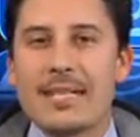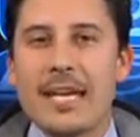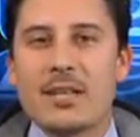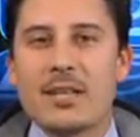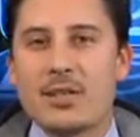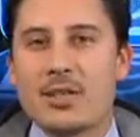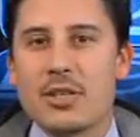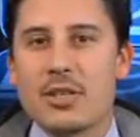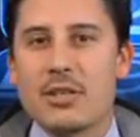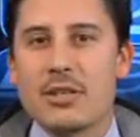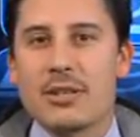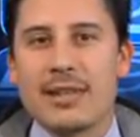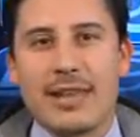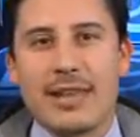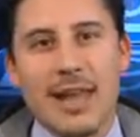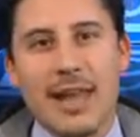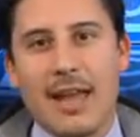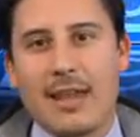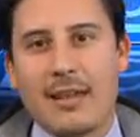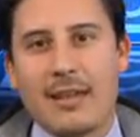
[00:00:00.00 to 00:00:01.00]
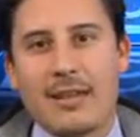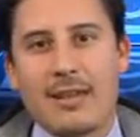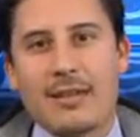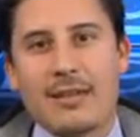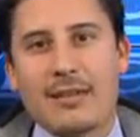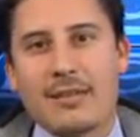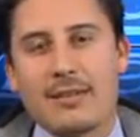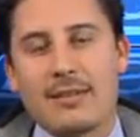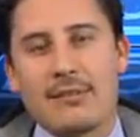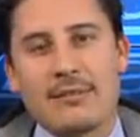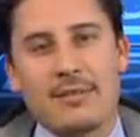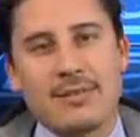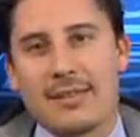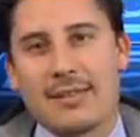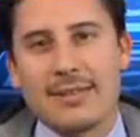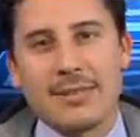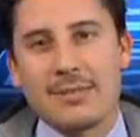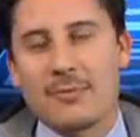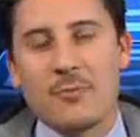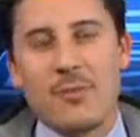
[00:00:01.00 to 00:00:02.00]
tension that the candidate
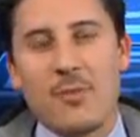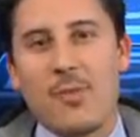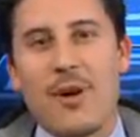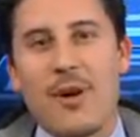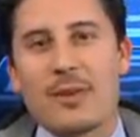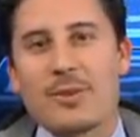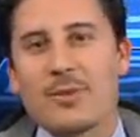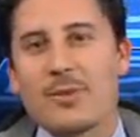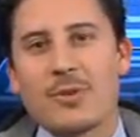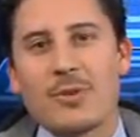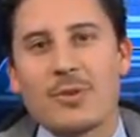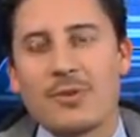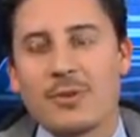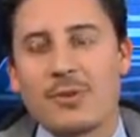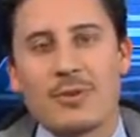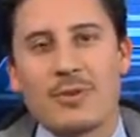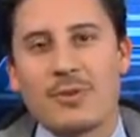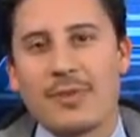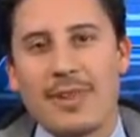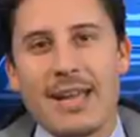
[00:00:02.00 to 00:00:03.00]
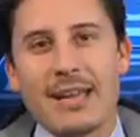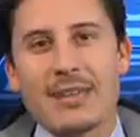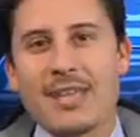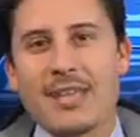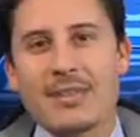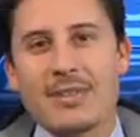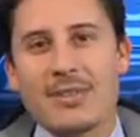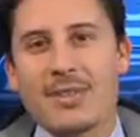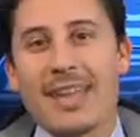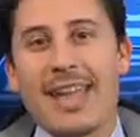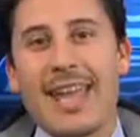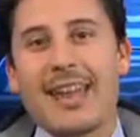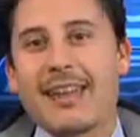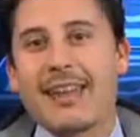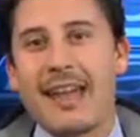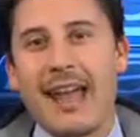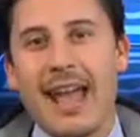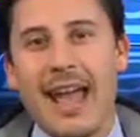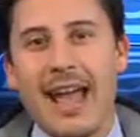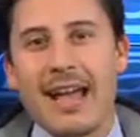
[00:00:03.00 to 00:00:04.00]
doesn't want, or that tension the
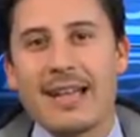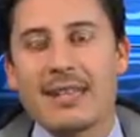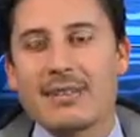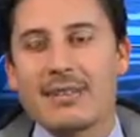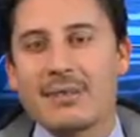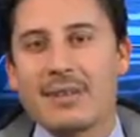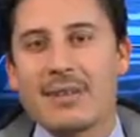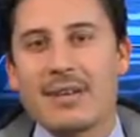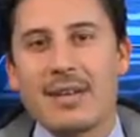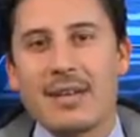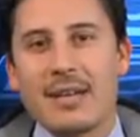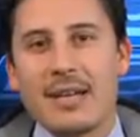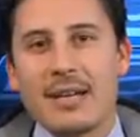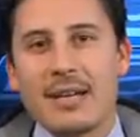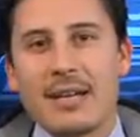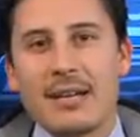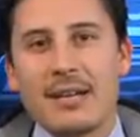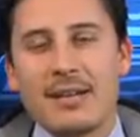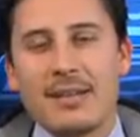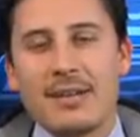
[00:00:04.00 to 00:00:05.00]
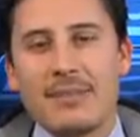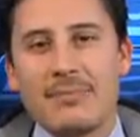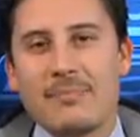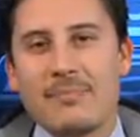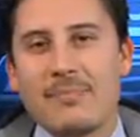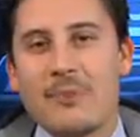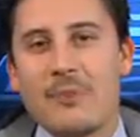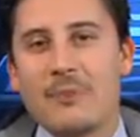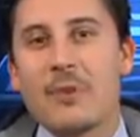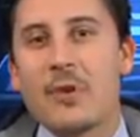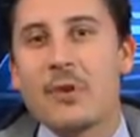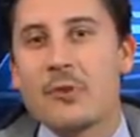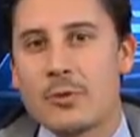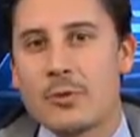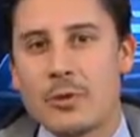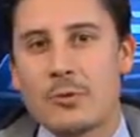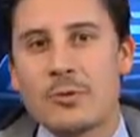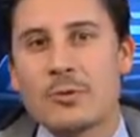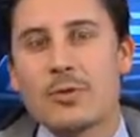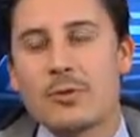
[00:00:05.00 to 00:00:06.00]
candidate has, or
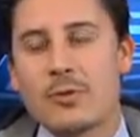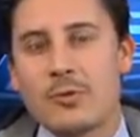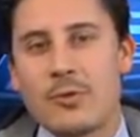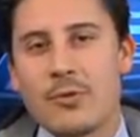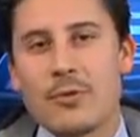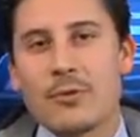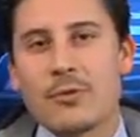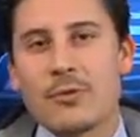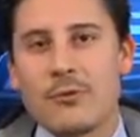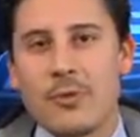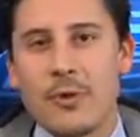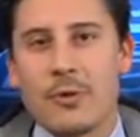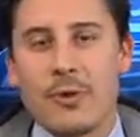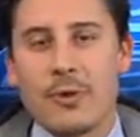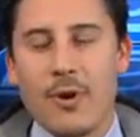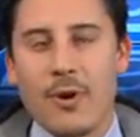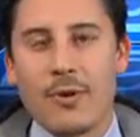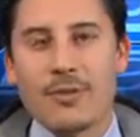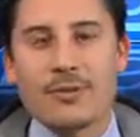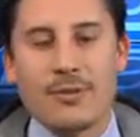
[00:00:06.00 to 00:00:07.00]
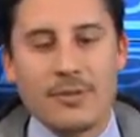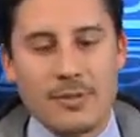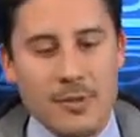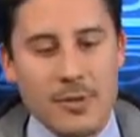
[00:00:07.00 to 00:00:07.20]
refusal to do those phone calls.